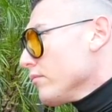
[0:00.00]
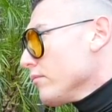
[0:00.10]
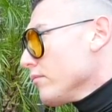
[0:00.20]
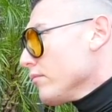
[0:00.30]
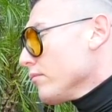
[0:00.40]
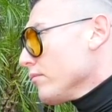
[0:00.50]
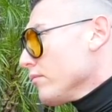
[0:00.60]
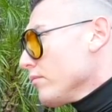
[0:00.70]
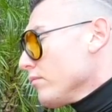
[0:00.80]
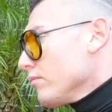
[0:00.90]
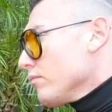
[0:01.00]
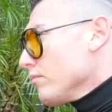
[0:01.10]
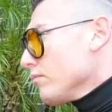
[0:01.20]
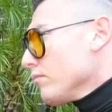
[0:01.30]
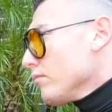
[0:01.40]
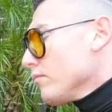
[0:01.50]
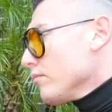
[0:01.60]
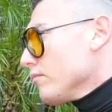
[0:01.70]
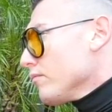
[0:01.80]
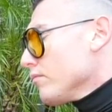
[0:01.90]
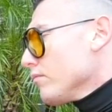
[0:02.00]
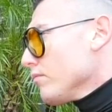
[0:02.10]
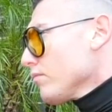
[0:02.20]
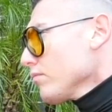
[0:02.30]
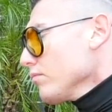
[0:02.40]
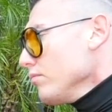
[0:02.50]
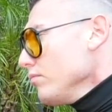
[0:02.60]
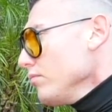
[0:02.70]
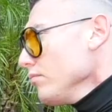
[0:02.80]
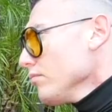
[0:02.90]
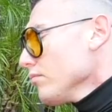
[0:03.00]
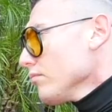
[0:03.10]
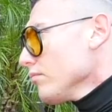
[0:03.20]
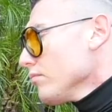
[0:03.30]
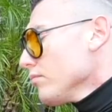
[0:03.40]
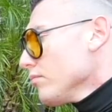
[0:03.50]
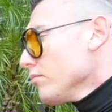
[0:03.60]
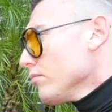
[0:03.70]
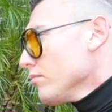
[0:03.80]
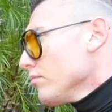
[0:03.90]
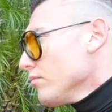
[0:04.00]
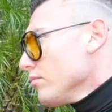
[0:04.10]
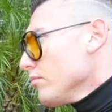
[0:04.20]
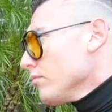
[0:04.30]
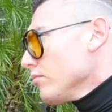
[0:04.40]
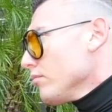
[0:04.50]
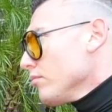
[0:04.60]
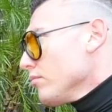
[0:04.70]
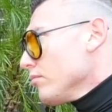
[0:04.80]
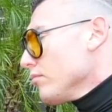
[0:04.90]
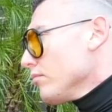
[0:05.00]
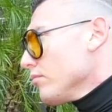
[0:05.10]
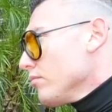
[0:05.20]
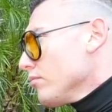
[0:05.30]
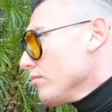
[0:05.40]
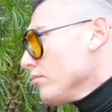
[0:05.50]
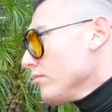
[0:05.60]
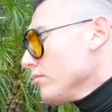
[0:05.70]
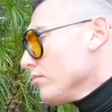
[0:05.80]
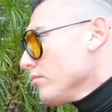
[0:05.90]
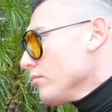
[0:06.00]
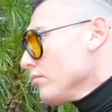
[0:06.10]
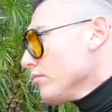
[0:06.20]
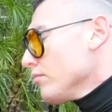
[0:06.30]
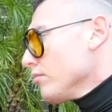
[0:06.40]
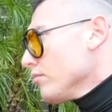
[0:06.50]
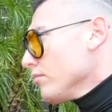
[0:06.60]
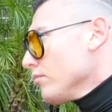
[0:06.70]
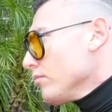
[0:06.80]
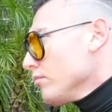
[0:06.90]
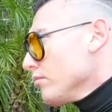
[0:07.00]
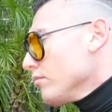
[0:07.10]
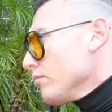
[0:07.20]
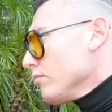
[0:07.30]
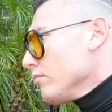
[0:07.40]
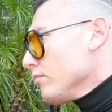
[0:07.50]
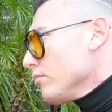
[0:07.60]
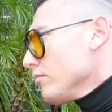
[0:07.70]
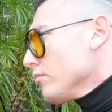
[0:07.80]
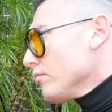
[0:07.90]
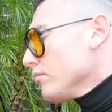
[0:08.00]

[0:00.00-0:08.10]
[no speech]